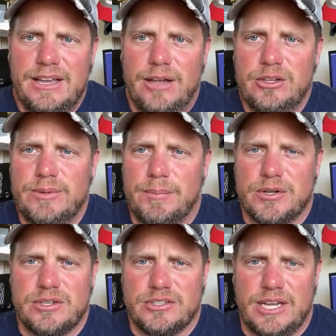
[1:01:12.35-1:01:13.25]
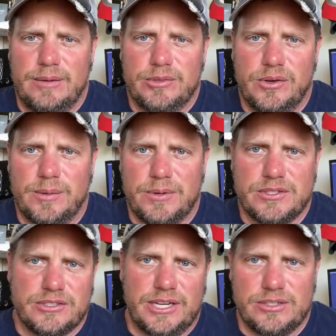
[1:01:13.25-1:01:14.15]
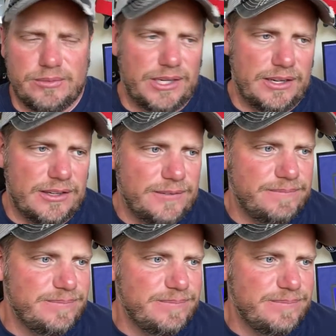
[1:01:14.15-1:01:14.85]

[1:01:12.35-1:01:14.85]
I'll do my personal channel. I'm doing a personal channel, so I'm trying to get there.